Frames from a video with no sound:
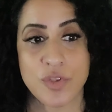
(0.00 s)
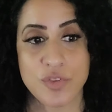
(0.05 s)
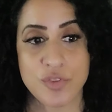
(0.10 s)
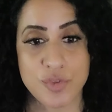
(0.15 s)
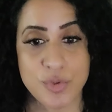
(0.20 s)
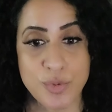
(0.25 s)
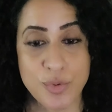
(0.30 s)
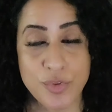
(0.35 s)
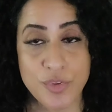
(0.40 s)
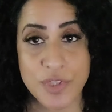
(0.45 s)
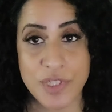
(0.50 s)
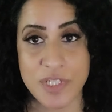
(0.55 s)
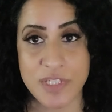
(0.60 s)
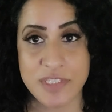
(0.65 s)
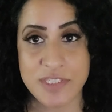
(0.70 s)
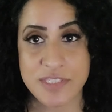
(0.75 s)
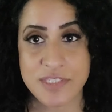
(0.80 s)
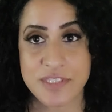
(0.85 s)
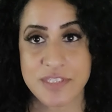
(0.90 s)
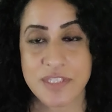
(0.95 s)
Two
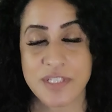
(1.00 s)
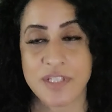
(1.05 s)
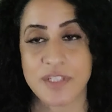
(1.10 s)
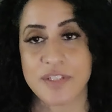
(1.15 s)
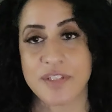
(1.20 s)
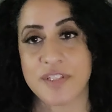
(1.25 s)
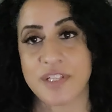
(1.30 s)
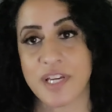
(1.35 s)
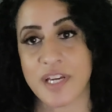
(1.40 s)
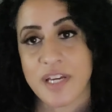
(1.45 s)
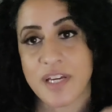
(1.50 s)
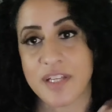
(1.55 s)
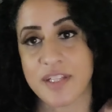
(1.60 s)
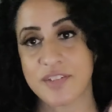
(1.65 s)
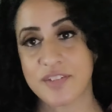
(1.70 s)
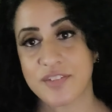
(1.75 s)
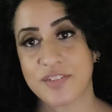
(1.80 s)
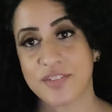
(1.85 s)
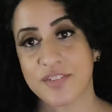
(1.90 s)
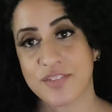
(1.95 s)
things
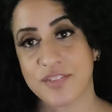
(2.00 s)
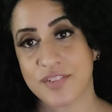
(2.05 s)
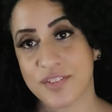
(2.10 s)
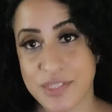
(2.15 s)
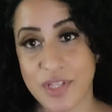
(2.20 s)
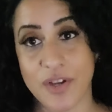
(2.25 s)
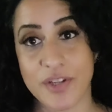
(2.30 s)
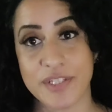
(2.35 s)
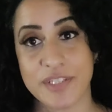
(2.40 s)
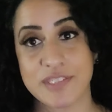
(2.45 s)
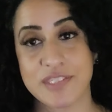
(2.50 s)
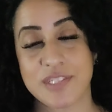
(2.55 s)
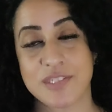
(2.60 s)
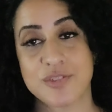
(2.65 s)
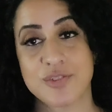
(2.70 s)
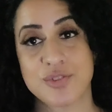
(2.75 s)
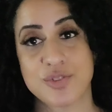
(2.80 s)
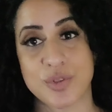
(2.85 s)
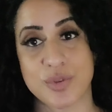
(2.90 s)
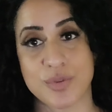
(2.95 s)
that science
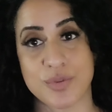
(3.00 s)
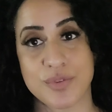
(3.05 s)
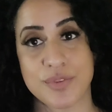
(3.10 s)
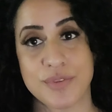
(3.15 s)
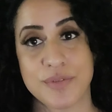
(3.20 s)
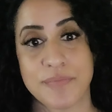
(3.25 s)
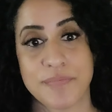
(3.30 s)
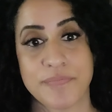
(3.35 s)
has shown